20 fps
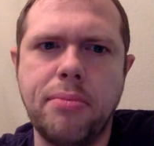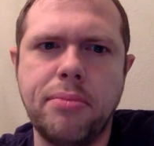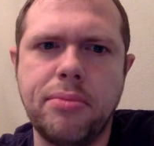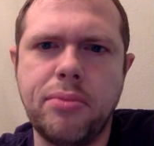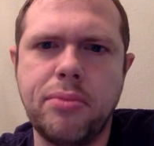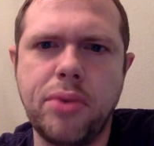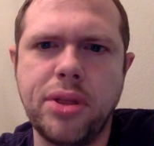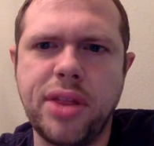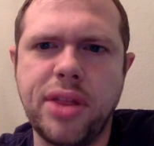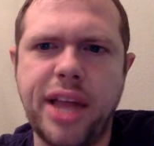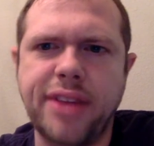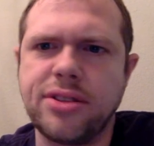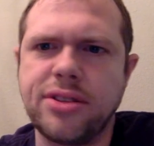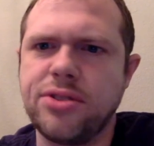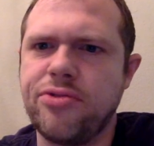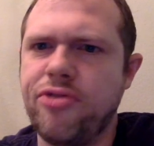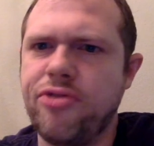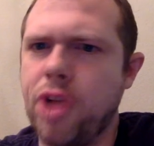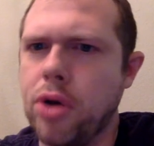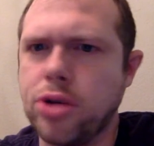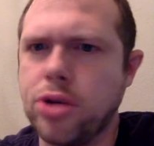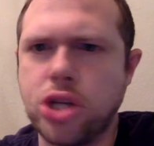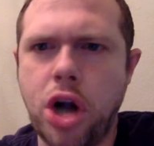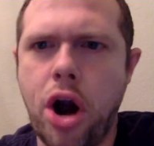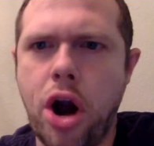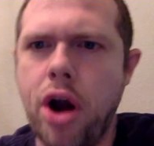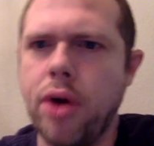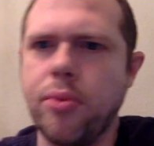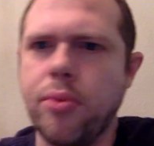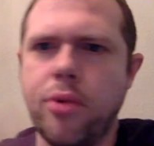with like this flow
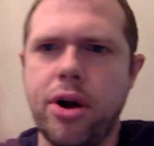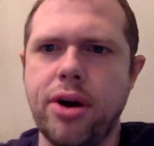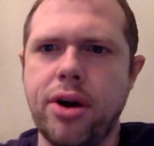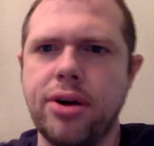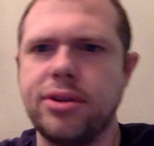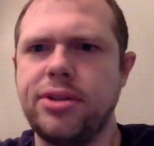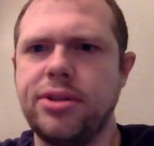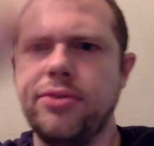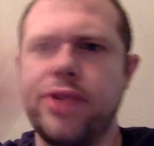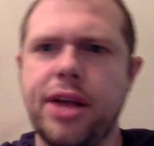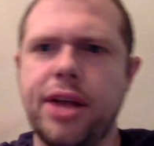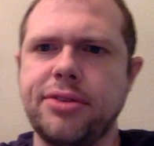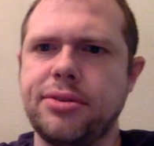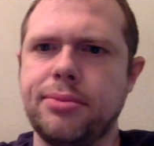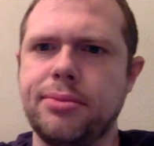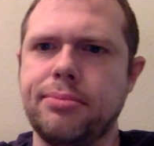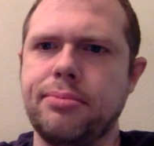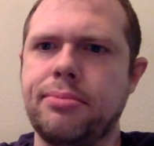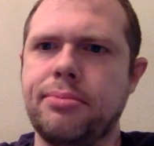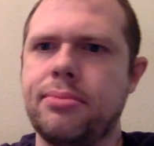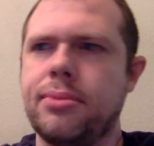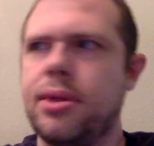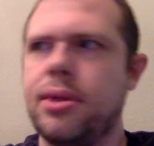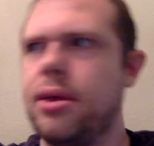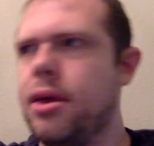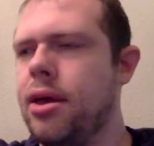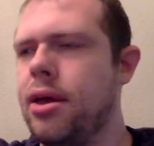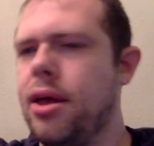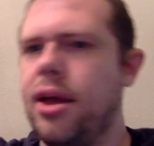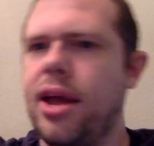chart where you got some
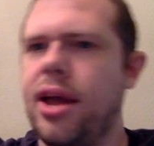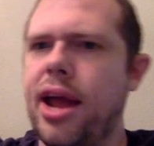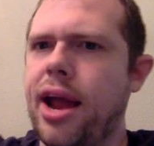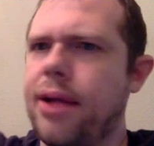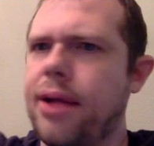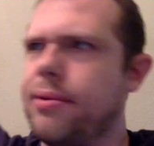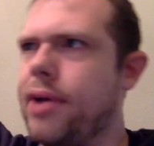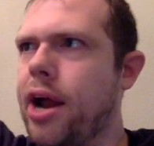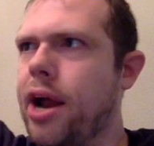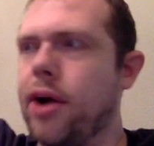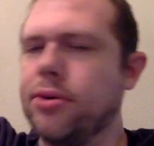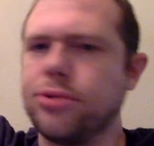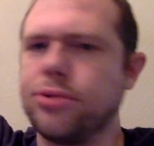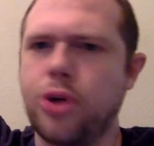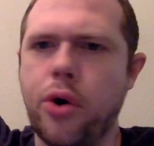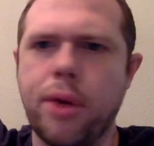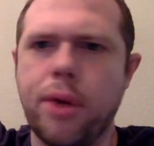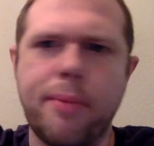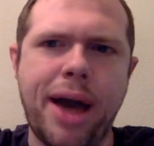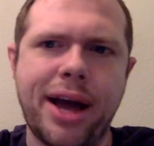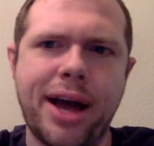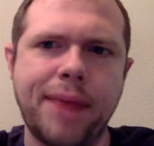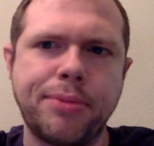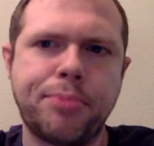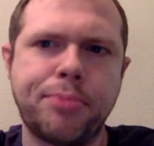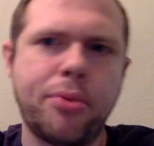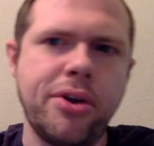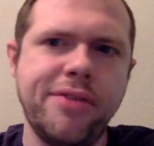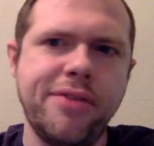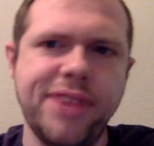arrows going back up
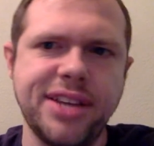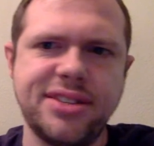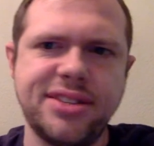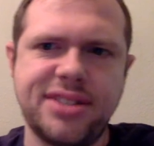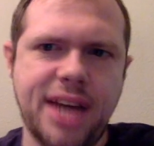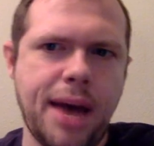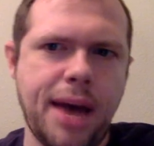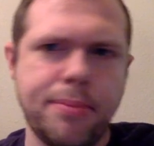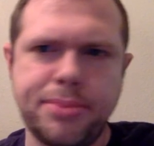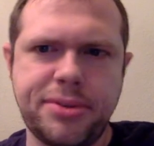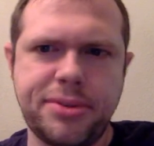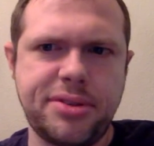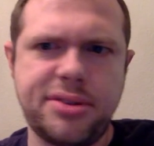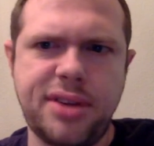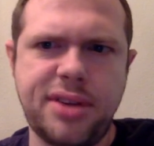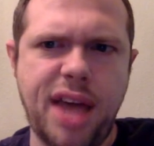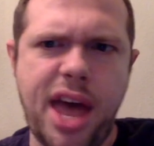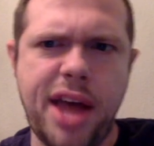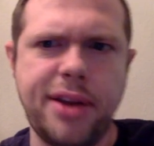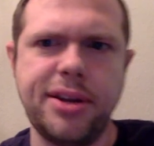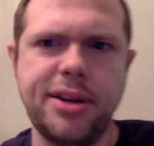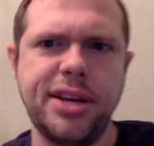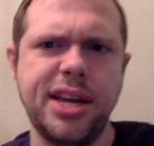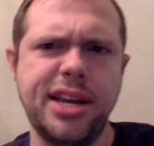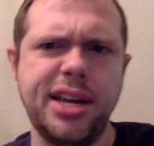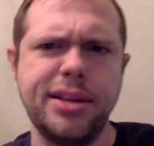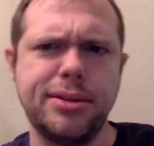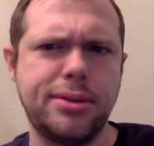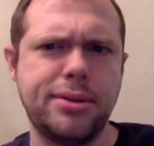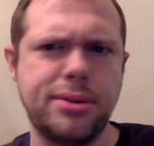to previous steps, and
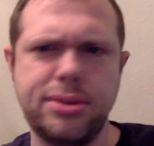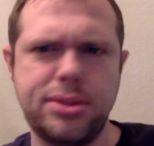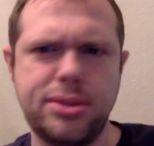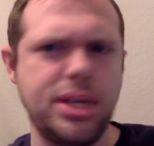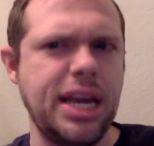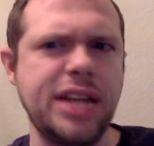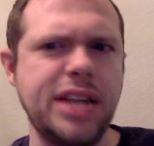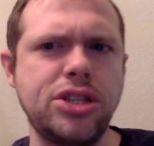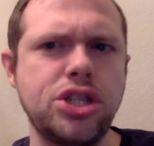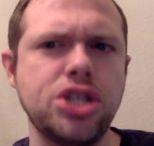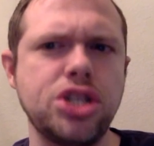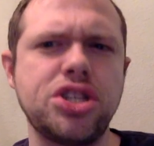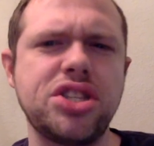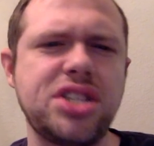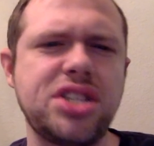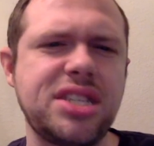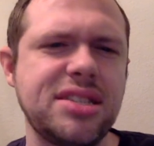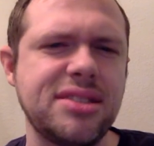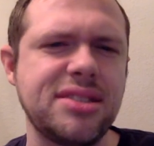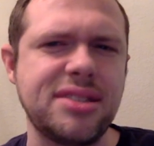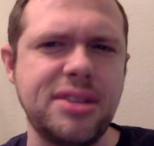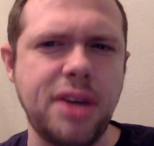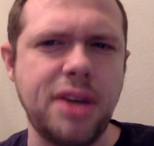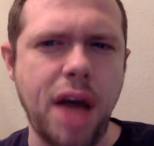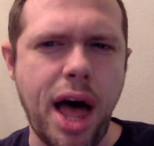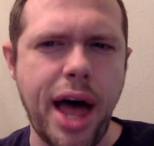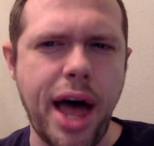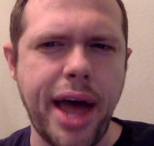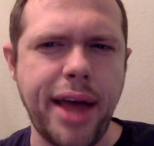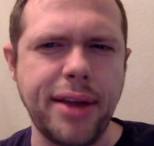it just does
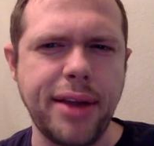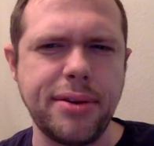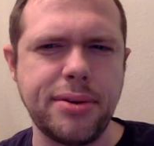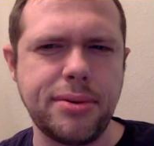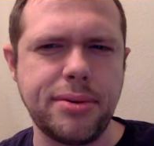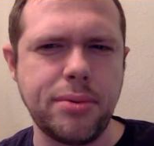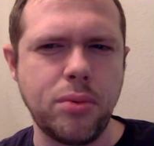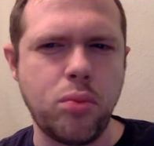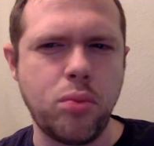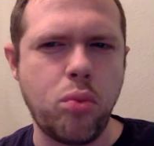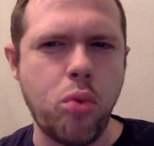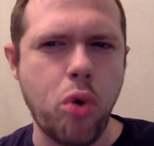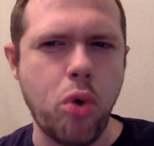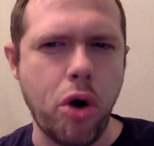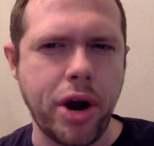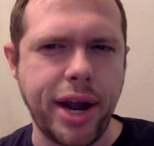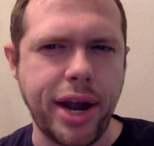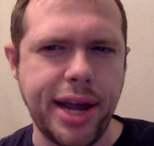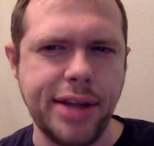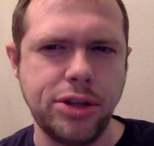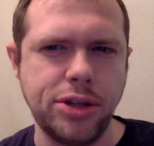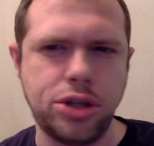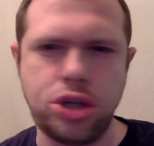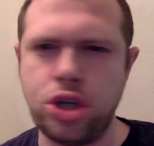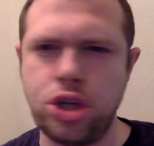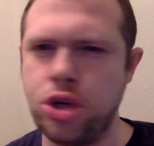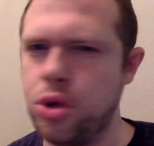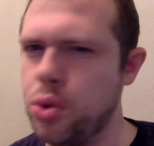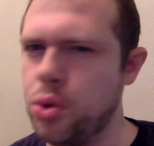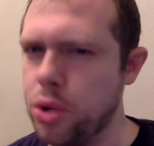not work
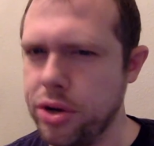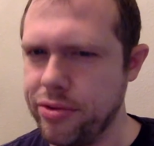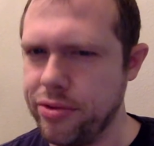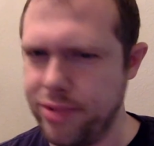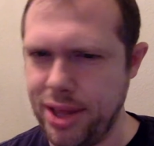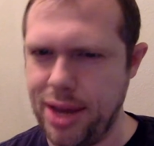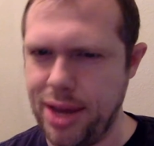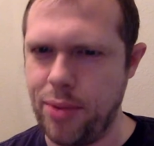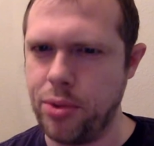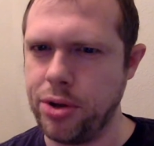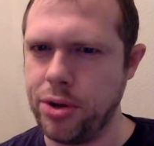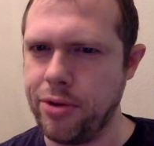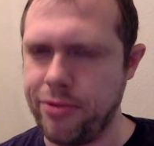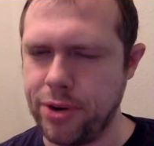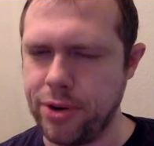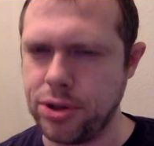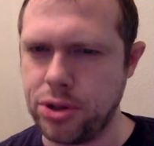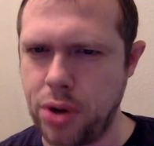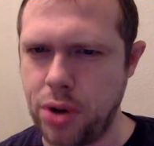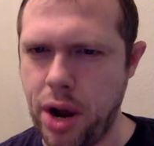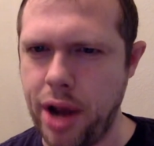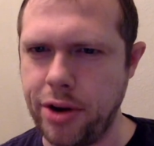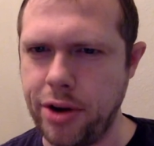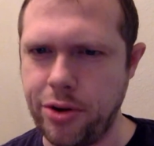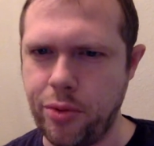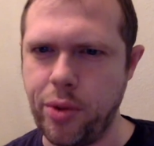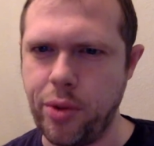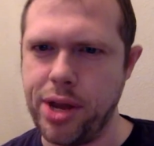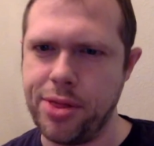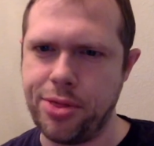intuitively when you're first trying
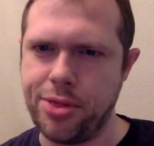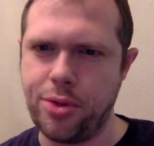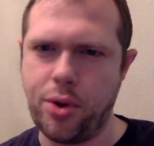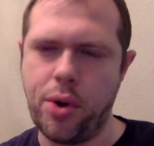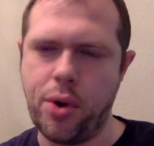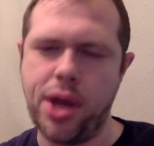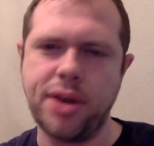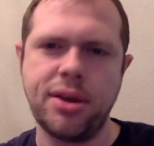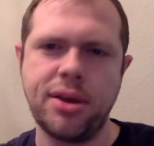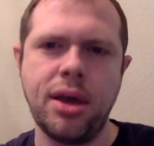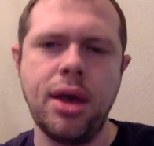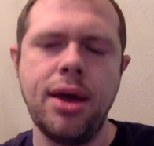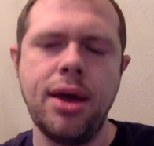to read through it.